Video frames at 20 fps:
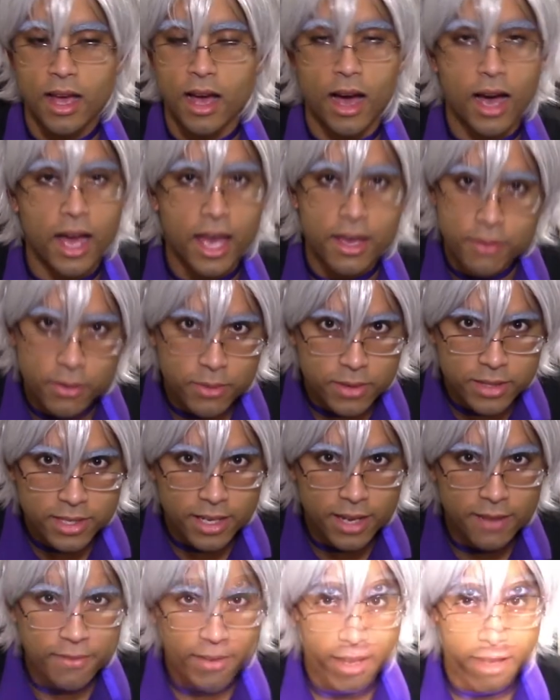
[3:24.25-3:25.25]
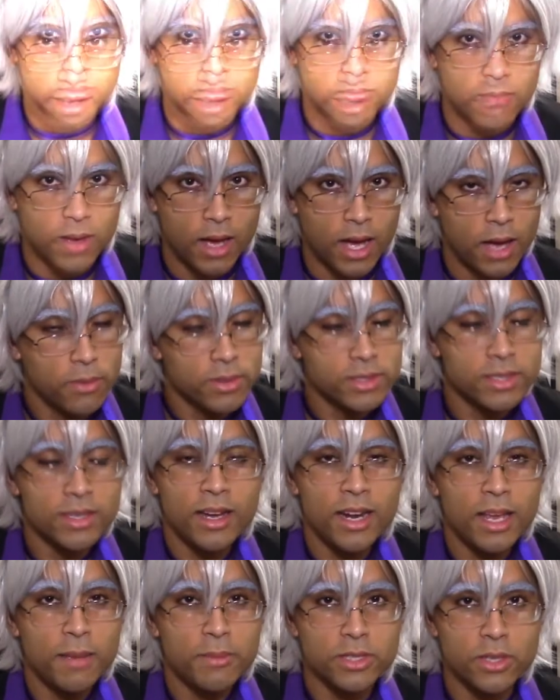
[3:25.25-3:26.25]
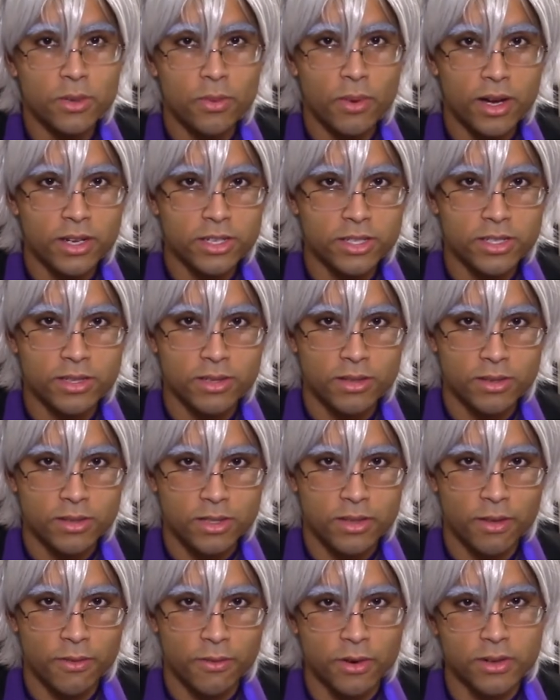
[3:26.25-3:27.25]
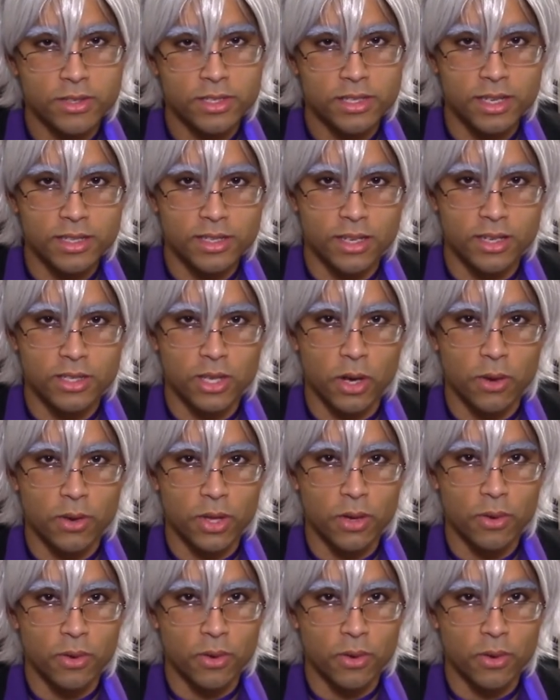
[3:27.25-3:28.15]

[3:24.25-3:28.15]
I haven't received it. I was not able to watch the first season of Tokyo